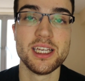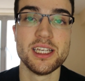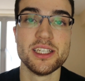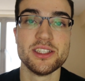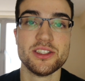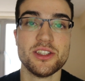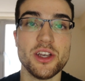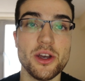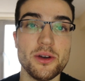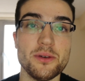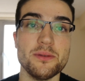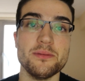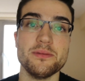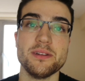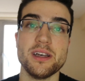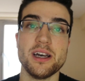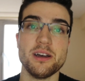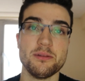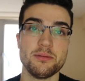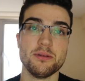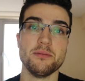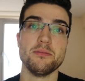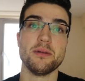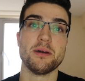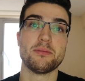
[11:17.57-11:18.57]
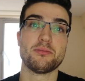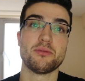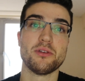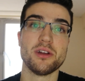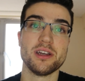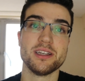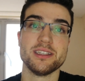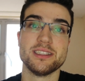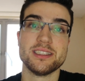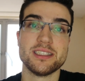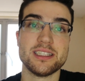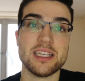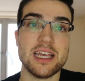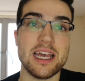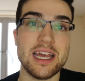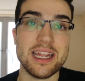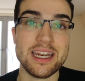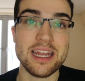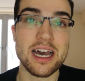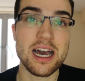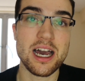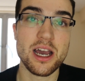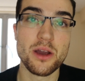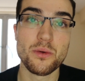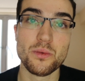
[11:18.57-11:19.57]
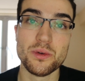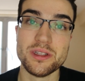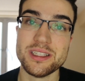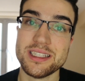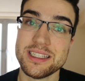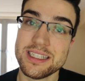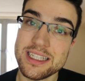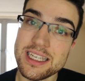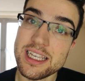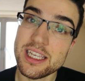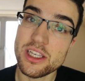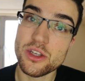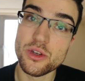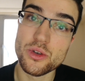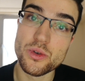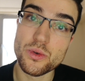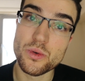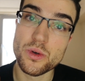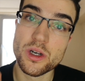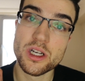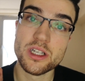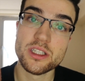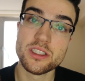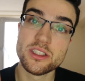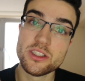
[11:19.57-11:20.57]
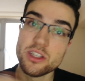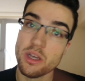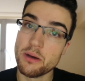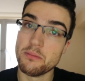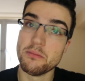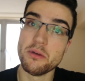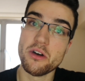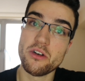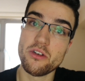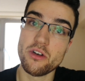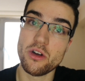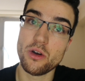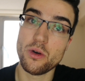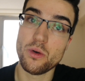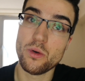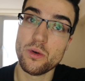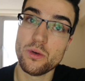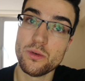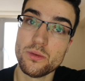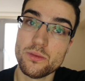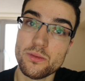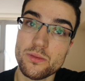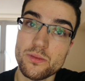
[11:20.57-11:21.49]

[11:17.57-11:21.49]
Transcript: So, I've been Matt Price, and I will see you tomorrow.